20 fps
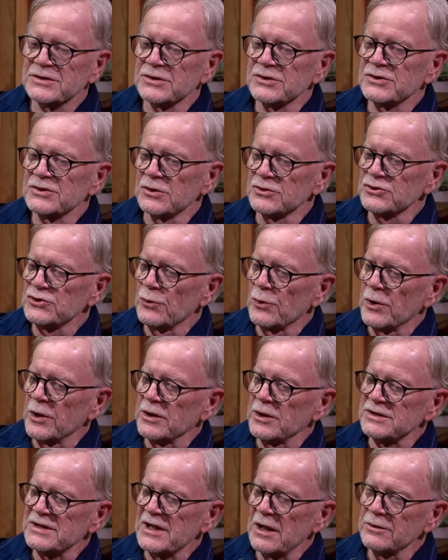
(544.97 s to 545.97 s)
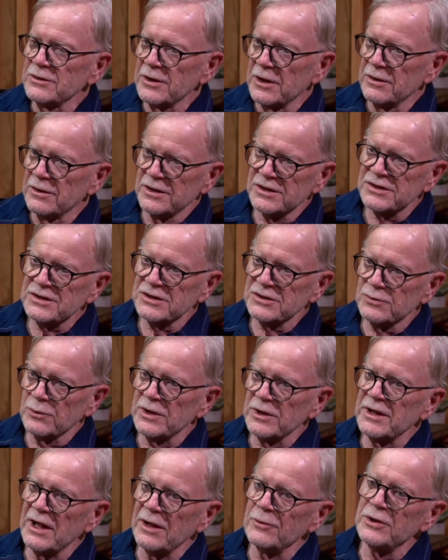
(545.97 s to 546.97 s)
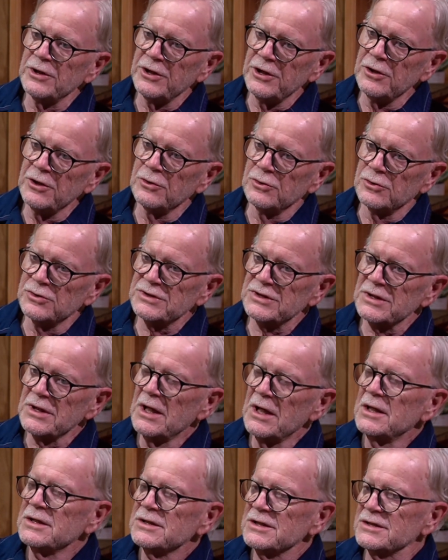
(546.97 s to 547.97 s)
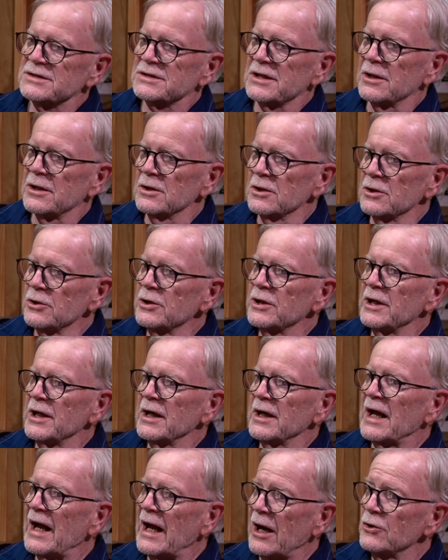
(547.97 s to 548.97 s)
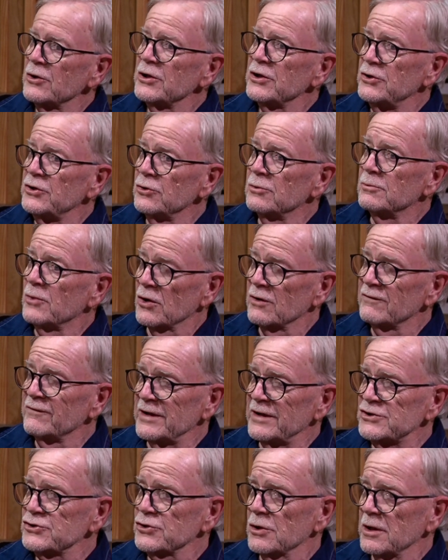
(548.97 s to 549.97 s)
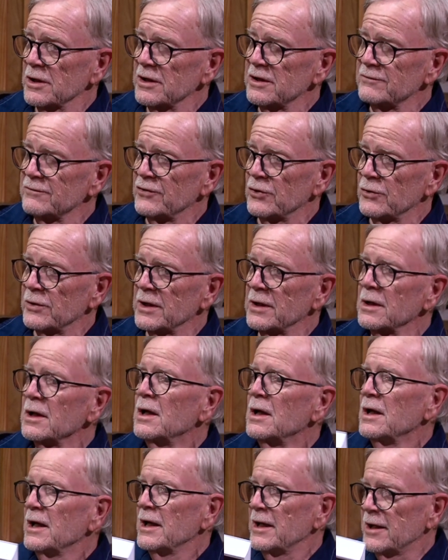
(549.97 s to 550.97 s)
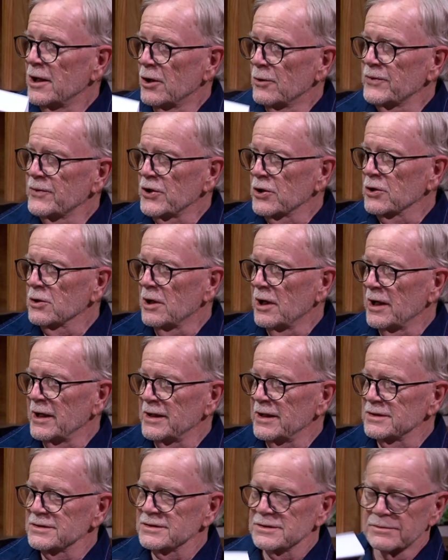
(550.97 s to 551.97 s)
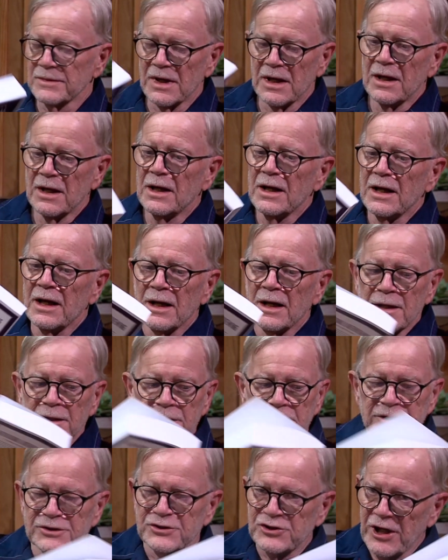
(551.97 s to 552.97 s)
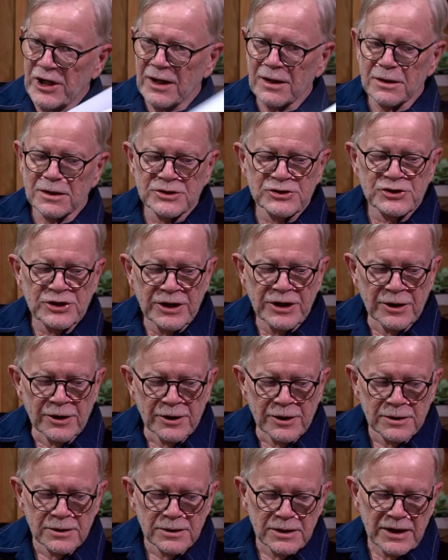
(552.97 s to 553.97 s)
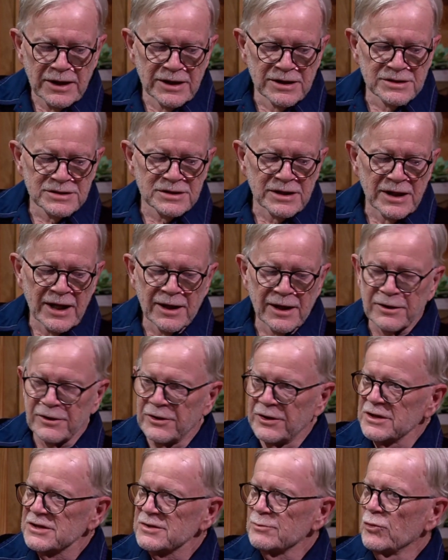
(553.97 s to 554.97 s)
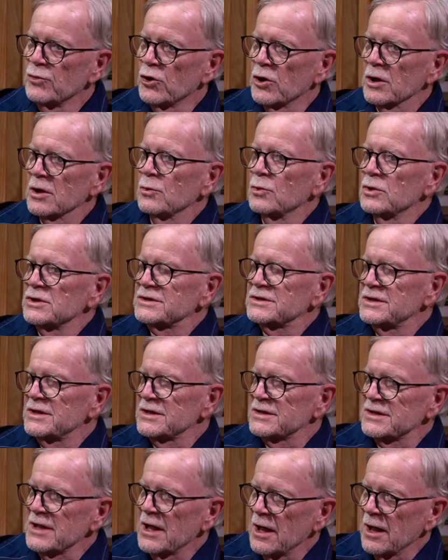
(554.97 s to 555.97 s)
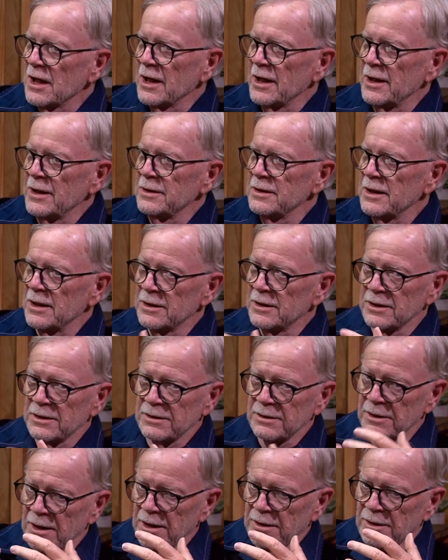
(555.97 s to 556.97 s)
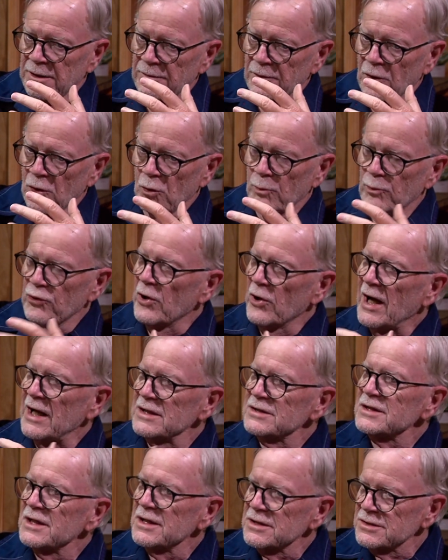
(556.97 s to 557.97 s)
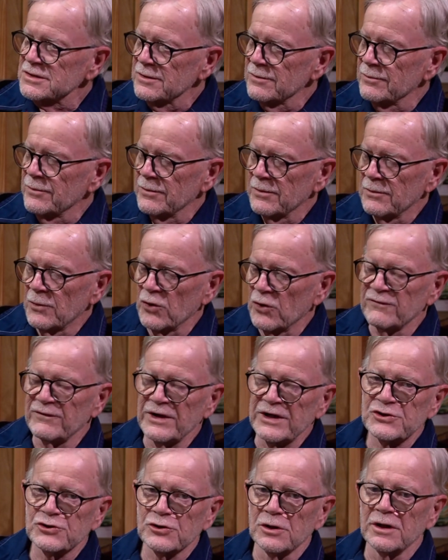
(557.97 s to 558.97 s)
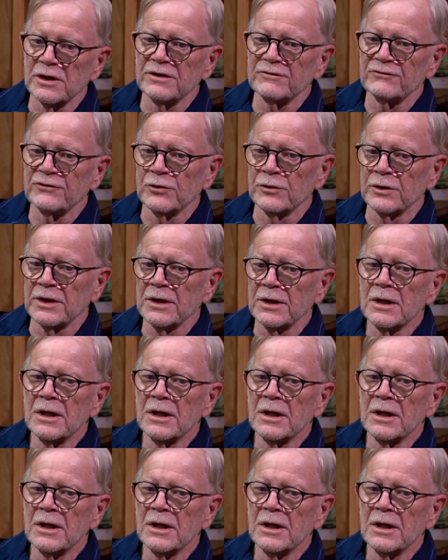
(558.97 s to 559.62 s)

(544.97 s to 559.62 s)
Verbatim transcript: social workers out there, this is what they would use to start learning how to do motivational interviewing and help their clients. The challenge here is that this book was designed, and the, and the whole process of motivational interviewing